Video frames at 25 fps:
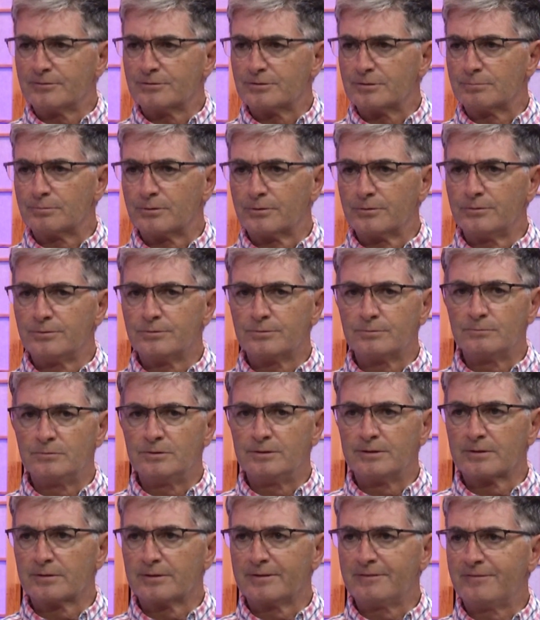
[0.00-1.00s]
to produce
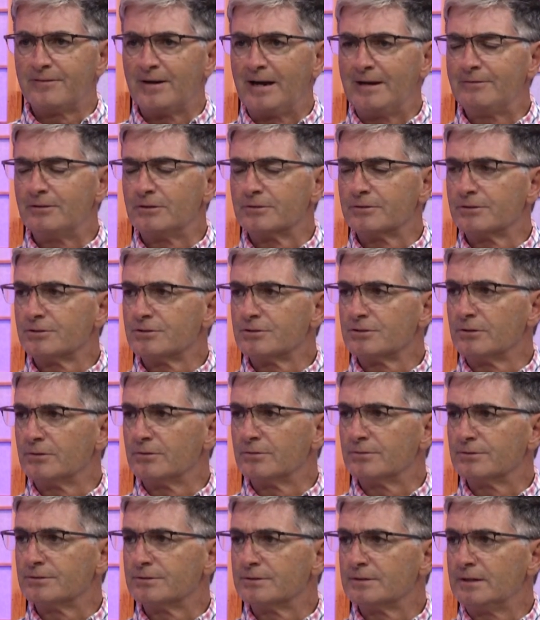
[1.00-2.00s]
nearly 500
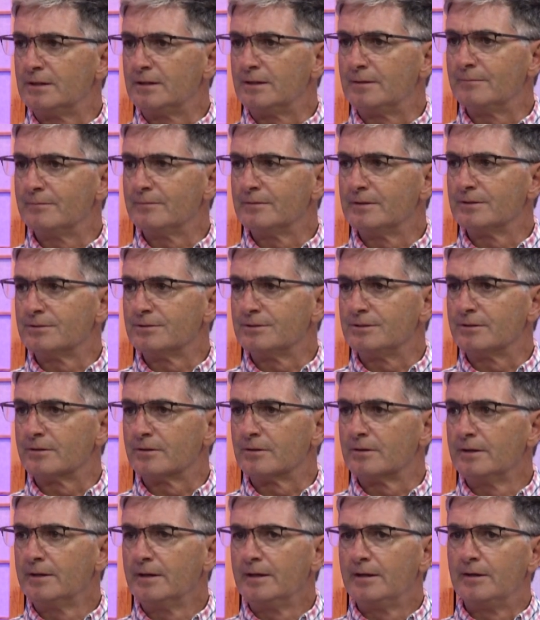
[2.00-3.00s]
shows this
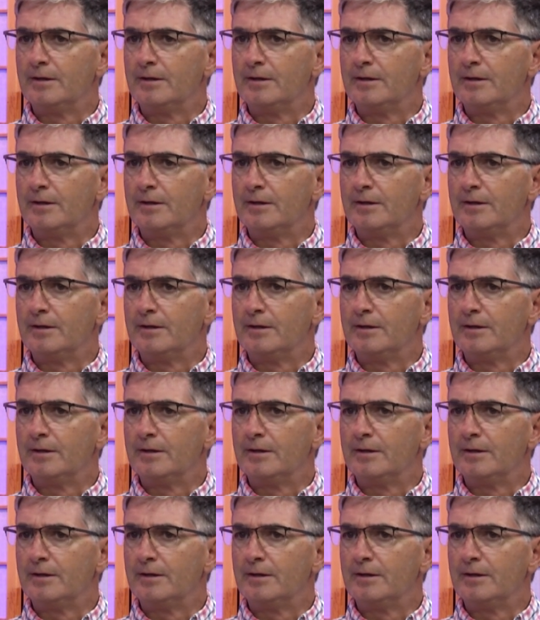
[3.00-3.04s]
year,